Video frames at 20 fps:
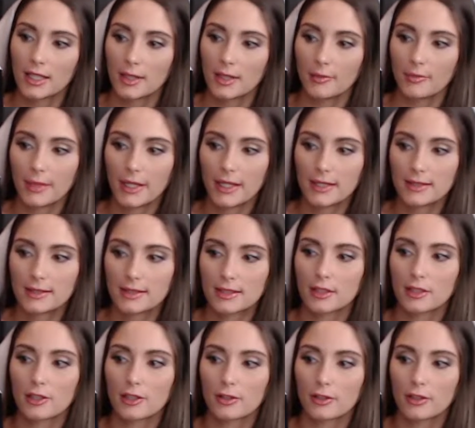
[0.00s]
"Med,"
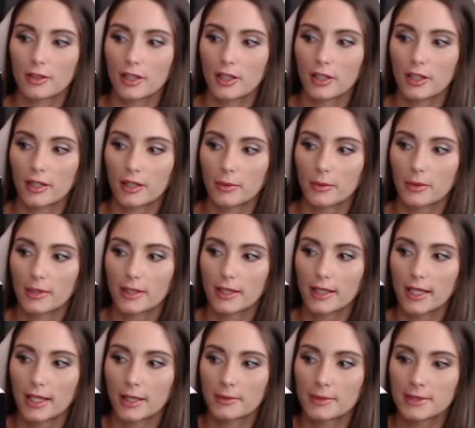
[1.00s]
said Lothar with a
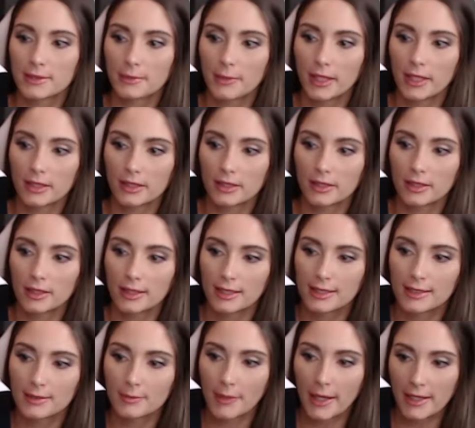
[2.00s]
game smile,
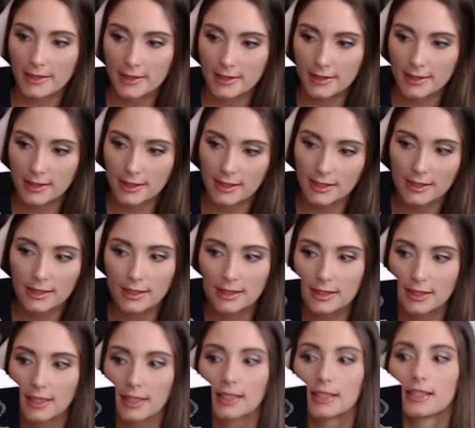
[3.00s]
"His Majesty."
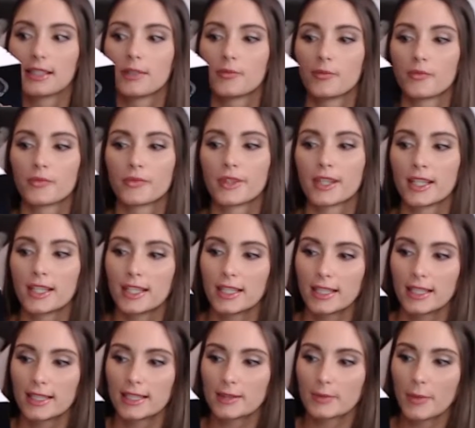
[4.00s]

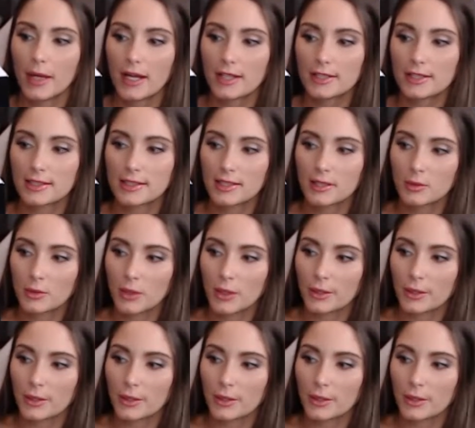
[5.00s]
"His Majesty will